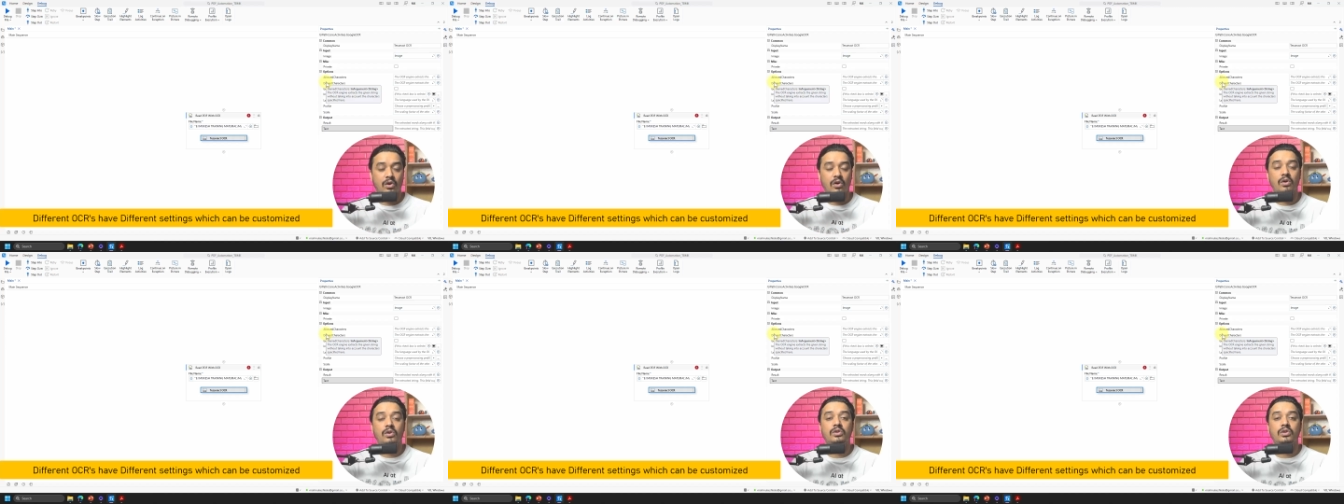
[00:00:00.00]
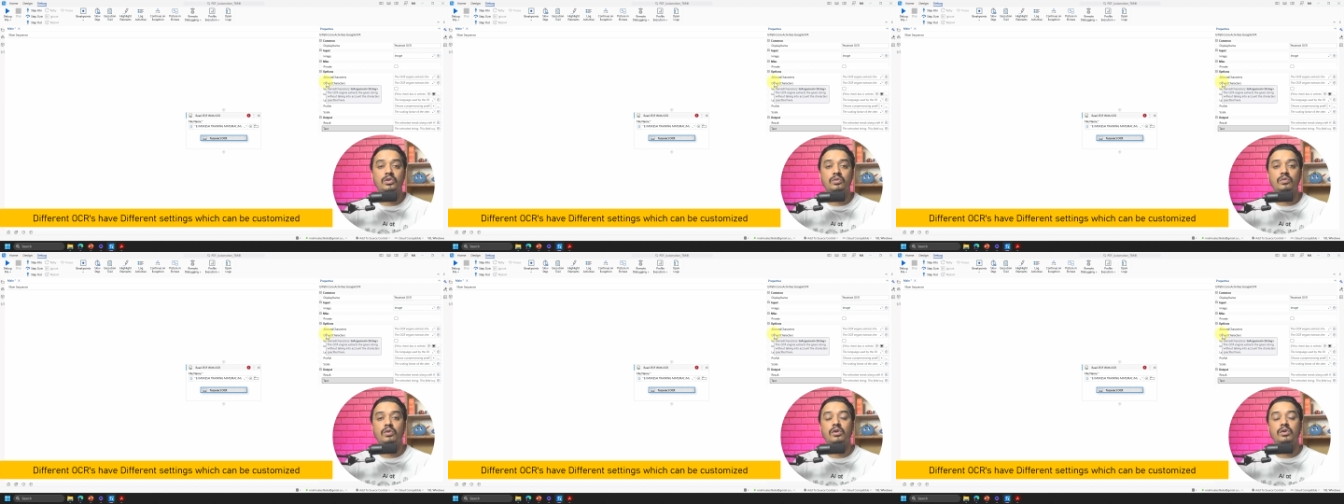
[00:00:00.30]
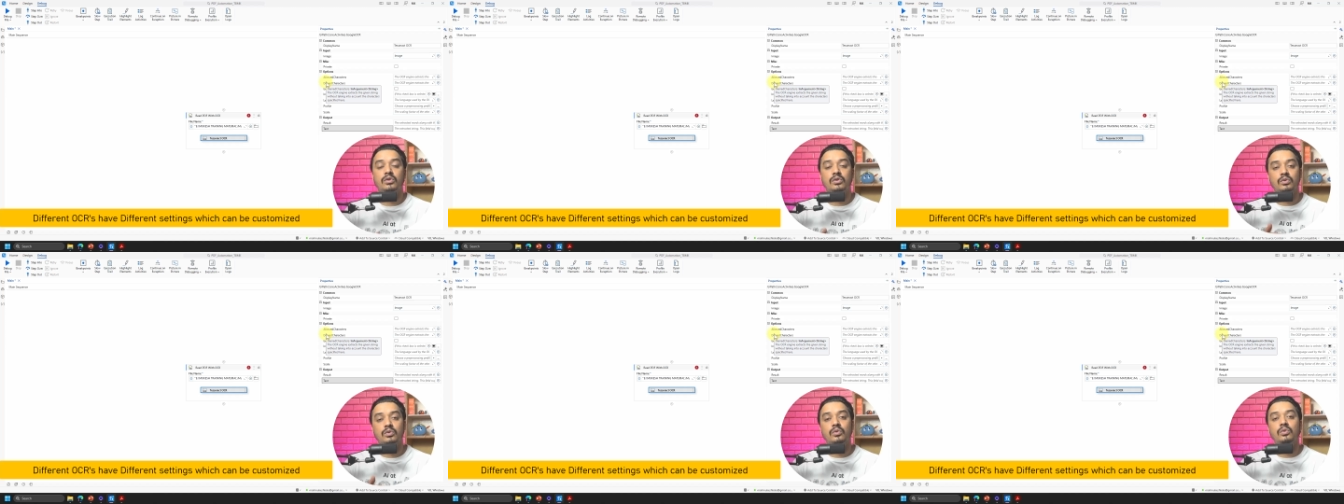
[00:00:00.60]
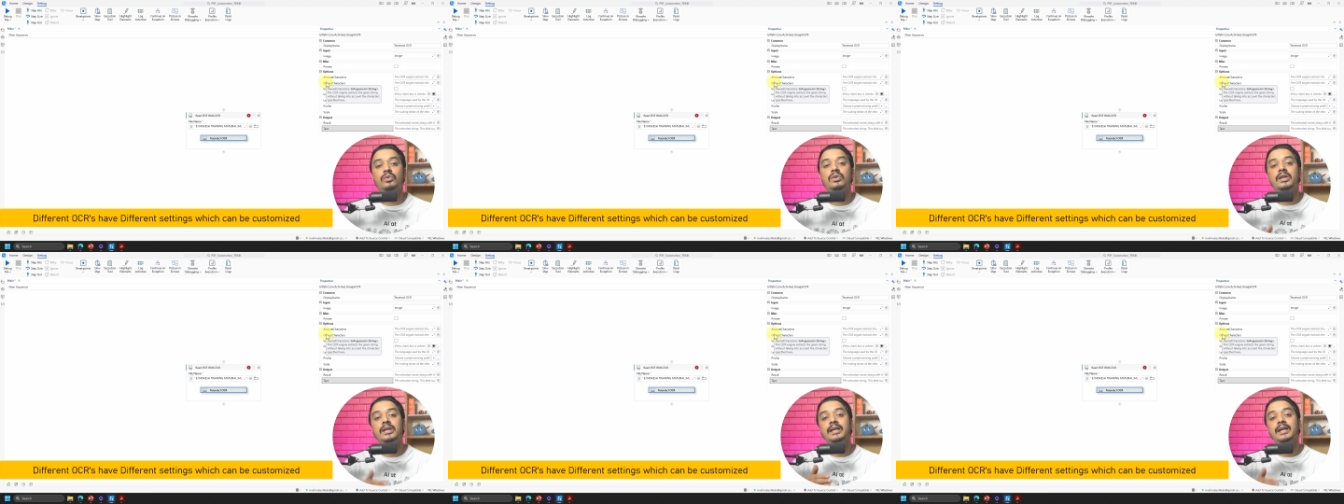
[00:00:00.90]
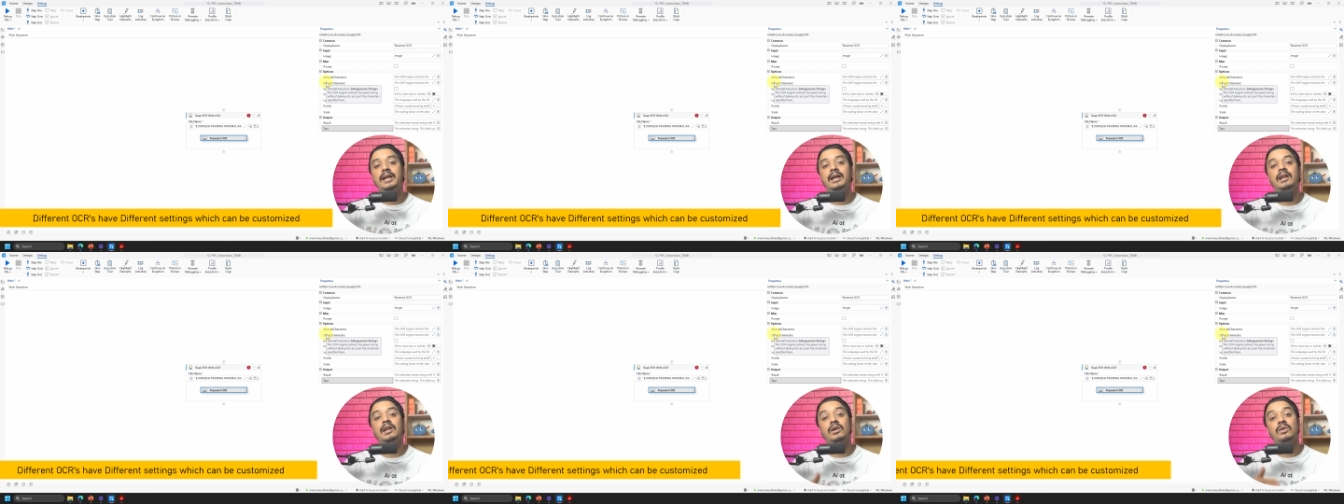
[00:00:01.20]
or you want to
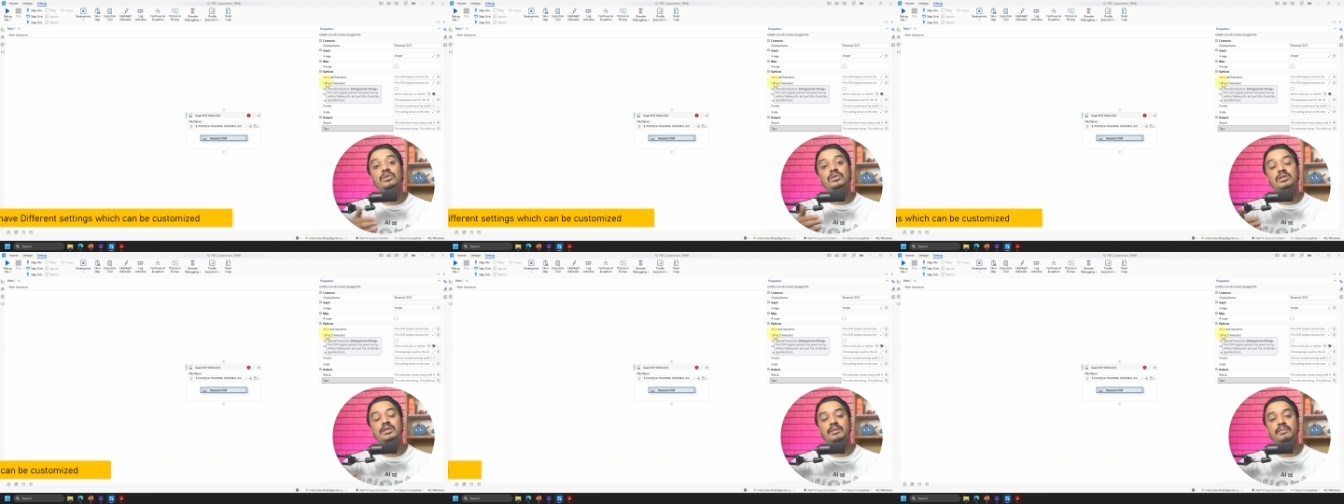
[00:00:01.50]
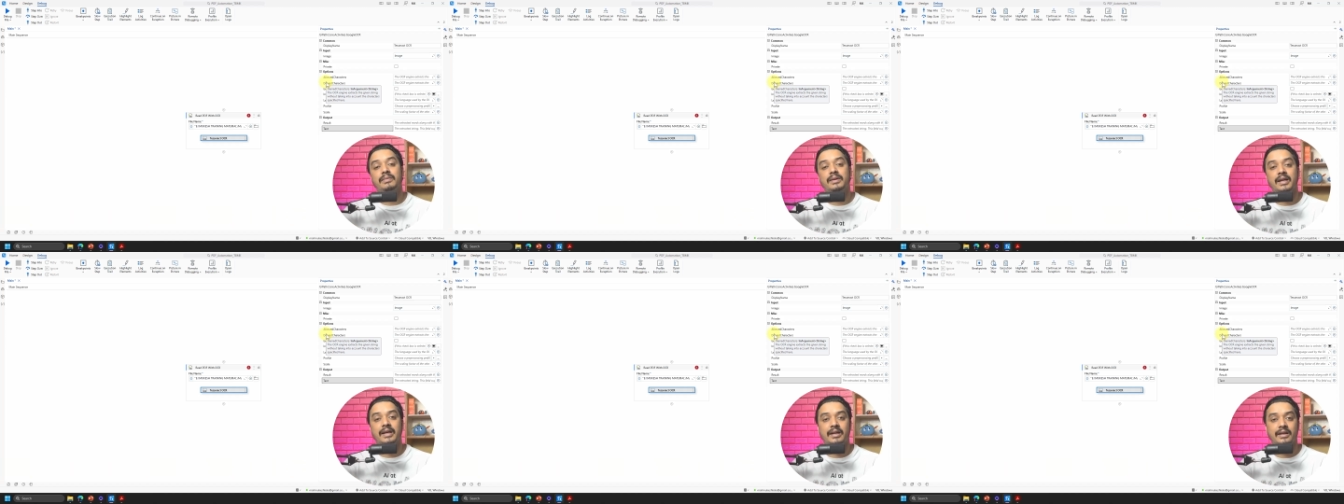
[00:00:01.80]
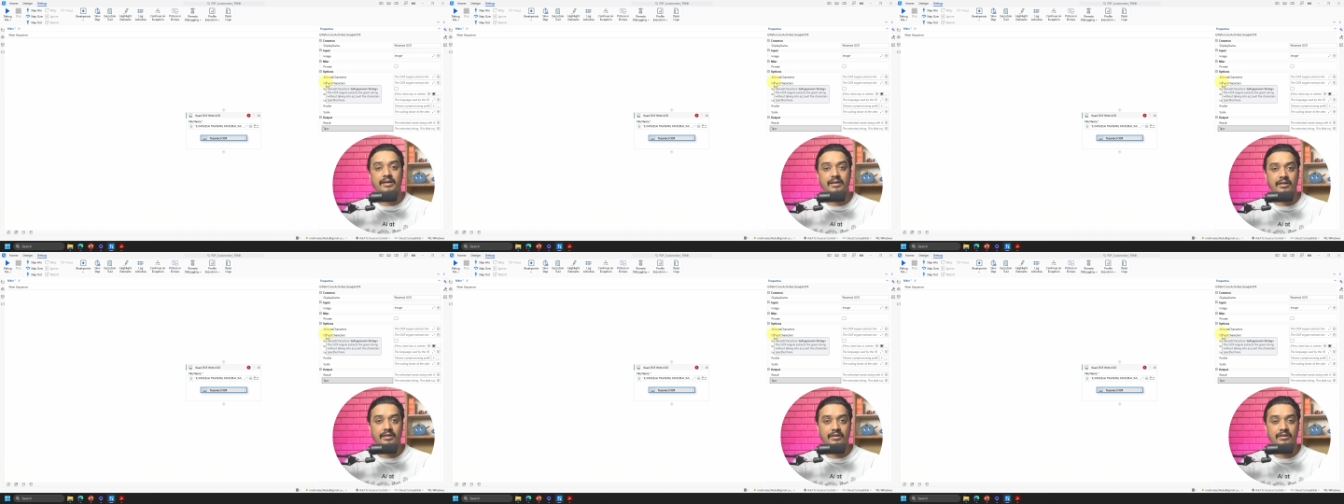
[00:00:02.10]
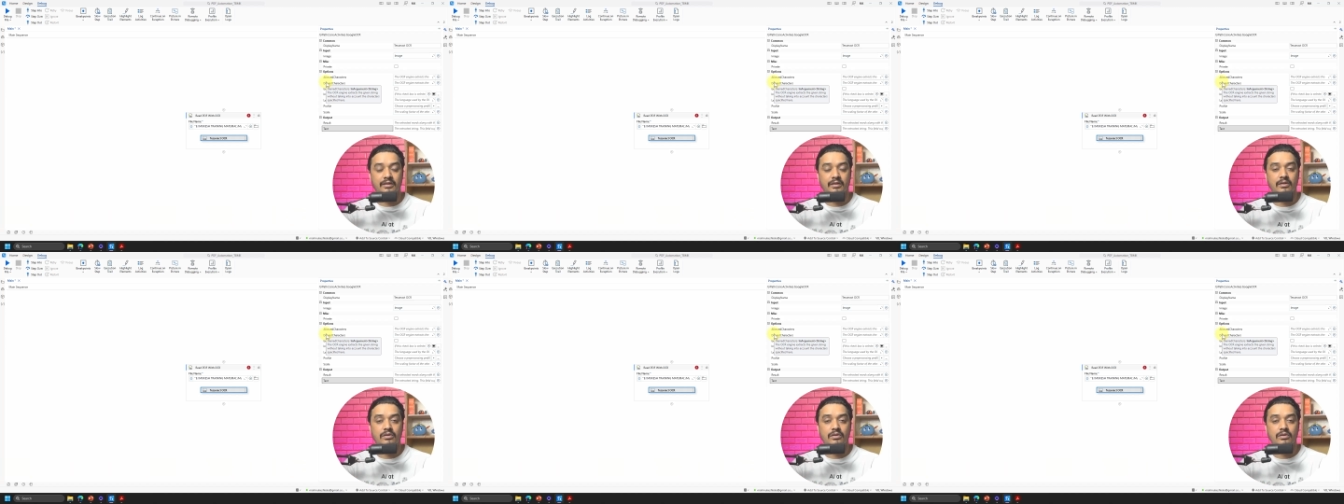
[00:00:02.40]
only allow some characters.